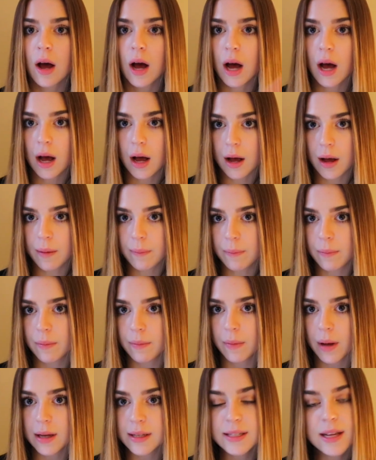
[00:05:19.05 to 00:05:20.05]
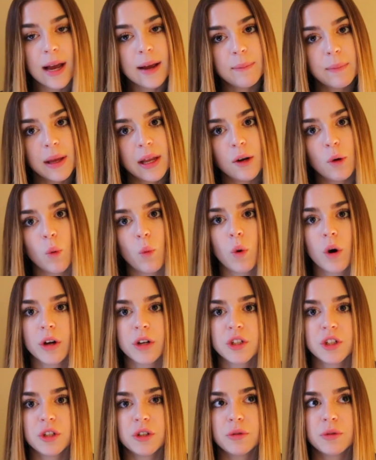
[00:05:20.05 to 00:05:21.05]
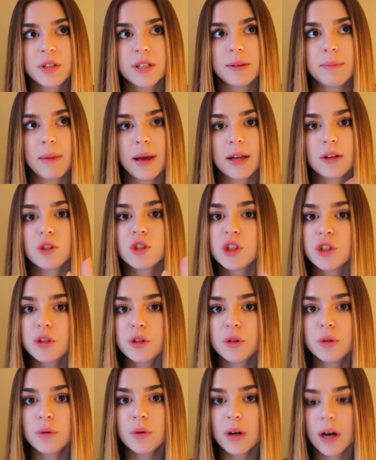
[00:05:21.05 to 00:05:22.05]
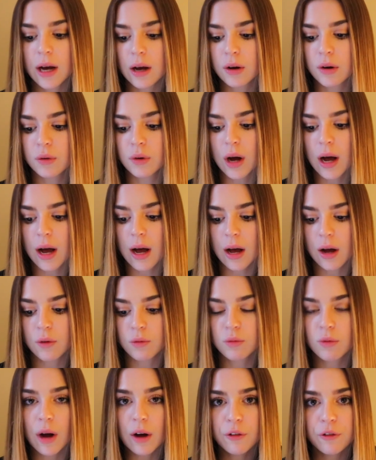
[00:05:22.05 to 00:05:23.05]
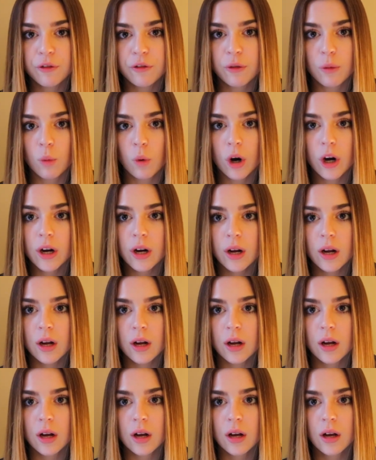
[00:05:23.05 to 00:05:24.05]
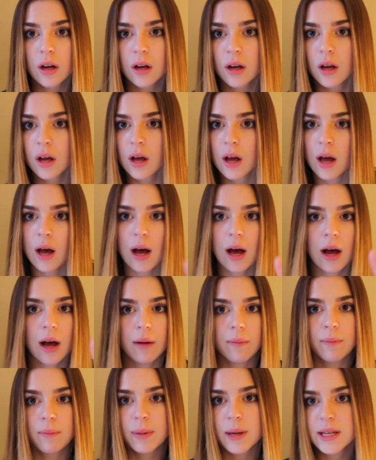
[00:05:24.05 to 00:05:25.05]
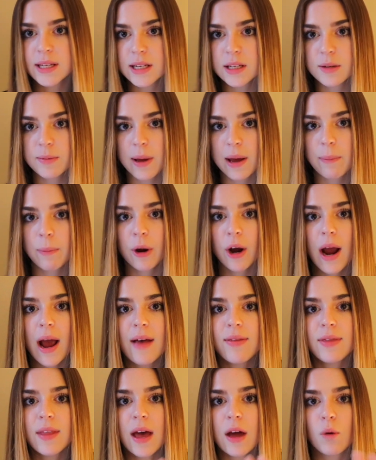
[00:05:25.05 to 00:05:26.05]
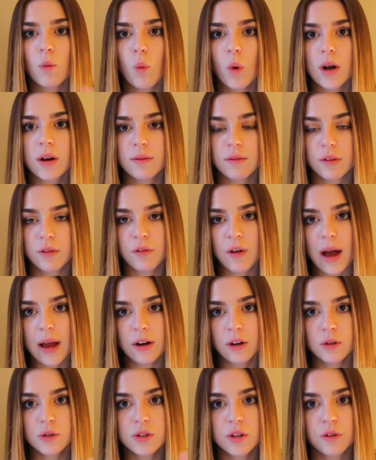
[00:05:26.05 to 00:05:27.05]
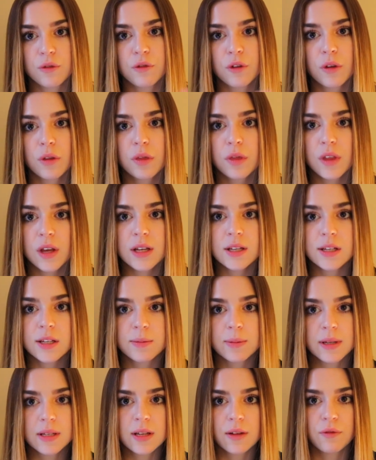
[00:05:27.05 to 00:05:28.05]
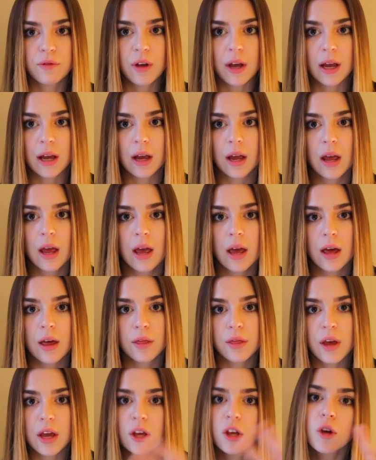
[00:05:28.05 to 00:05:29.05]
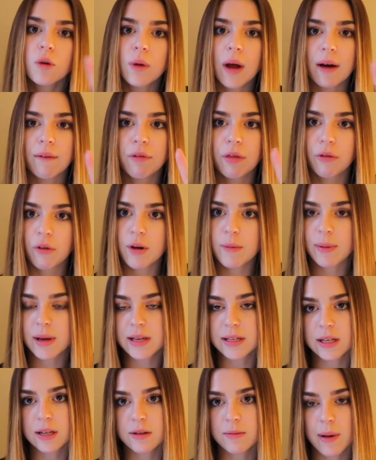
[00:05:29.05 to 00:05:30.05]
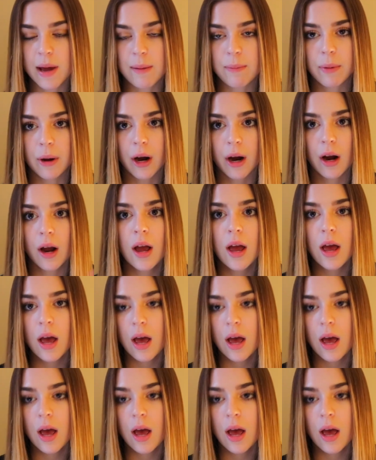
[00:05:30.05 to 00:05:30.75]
assignment were to submit 2 rough work pieces of paper and then 1 of the finals. So for this specific thing you'd have 3 pieces of paper.